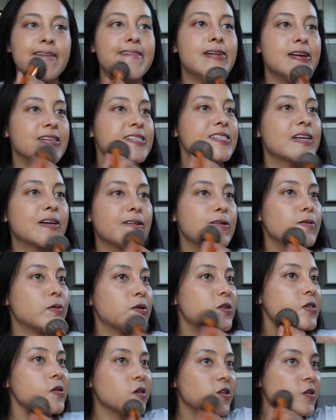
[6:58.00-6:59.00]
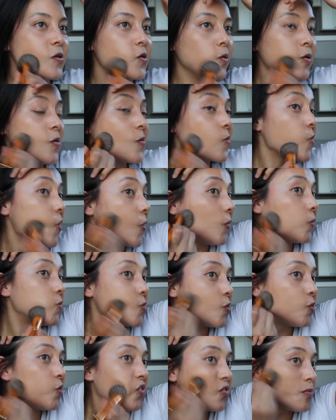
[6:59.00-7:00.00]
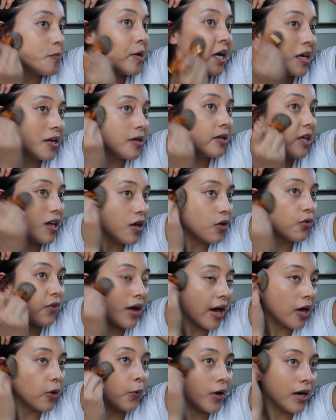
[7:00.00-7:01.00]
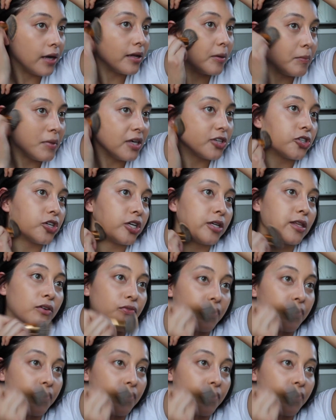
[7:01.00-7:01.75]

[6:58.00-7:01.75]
It's like a really good go-to of mine if I want to make sure the